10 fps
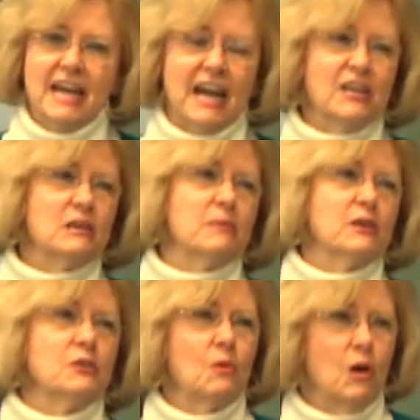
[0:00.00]
I don't know
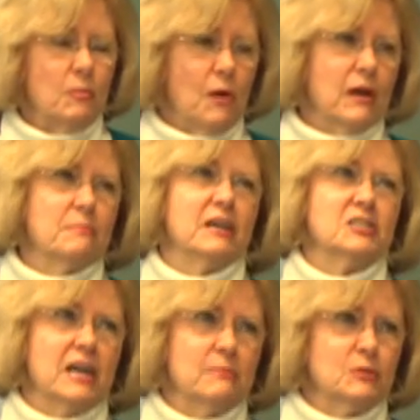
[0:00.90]
about all, part of my
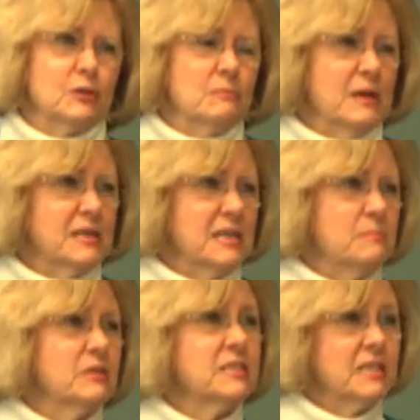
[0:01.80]
job to earn my
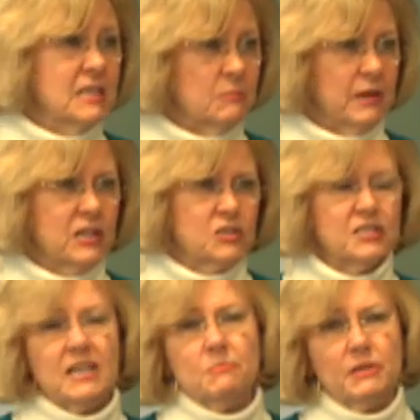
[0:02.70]
keep is seeing patients,
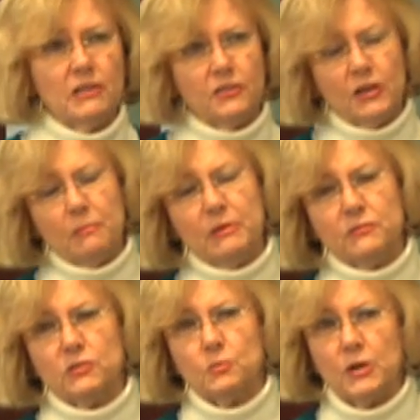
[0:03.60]
and I've been a therapist
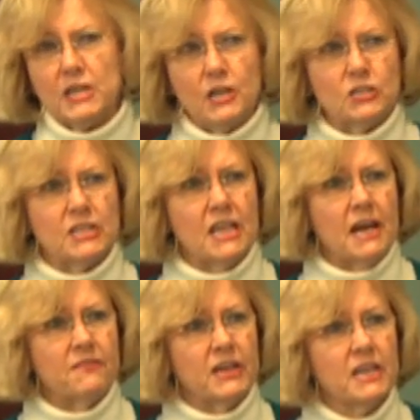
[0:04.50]
for 20 years and
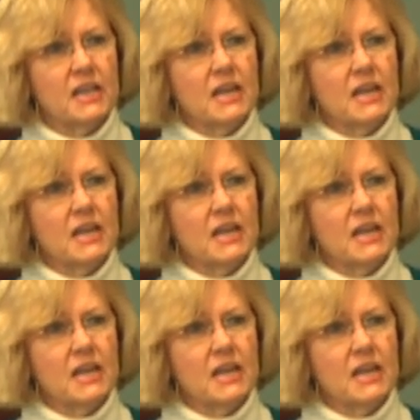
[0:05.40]
love it.